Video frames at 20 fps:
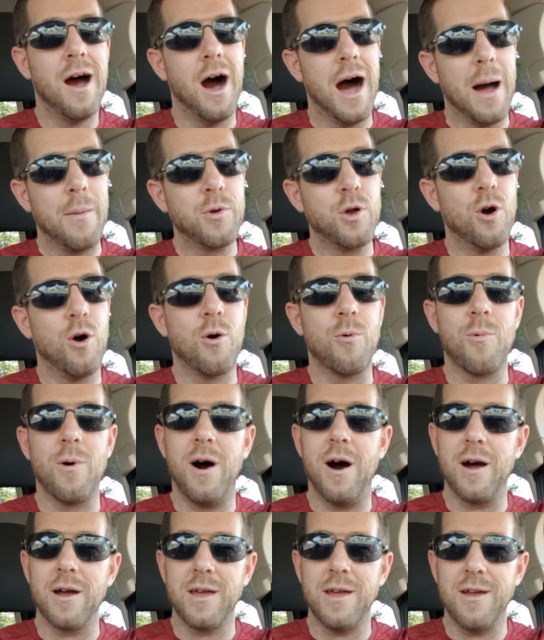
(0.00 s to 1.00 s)
I'm going
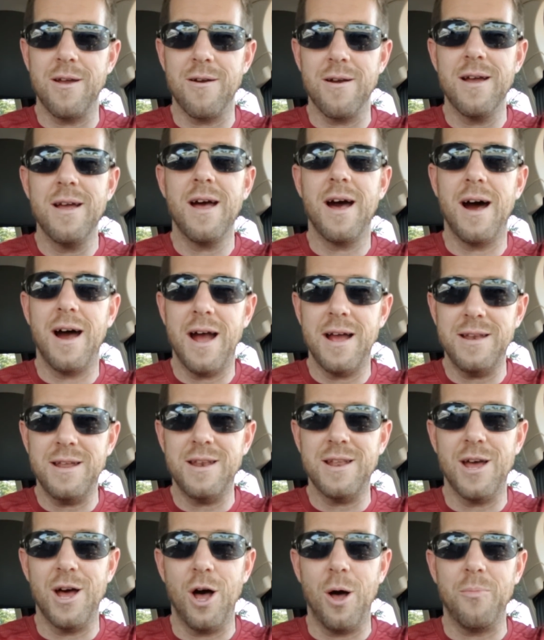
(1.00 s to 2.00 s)
wrong here, I
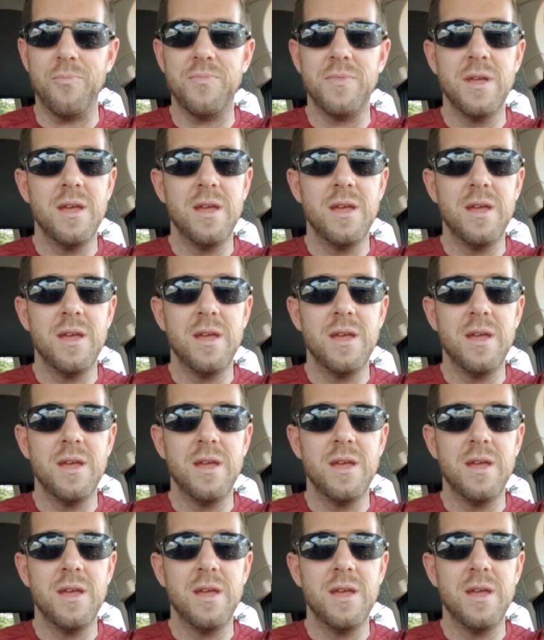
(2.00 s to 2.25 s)
need help,